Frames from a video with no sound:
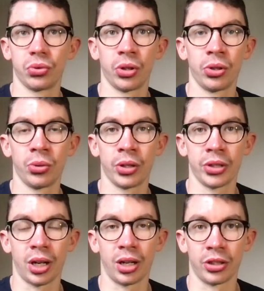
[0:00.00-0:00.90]
Who has
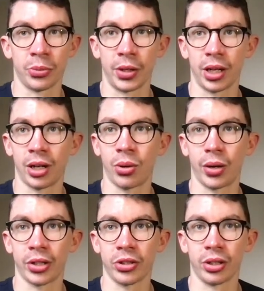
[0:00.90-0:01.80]
asked me a
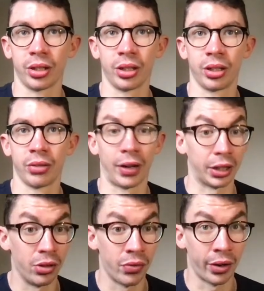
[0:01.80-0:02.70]
question? Thank
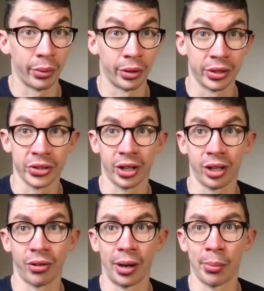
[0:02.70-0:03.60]
you for anyone that stuck
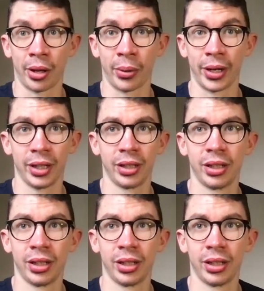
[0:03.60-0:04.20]
around, by the way.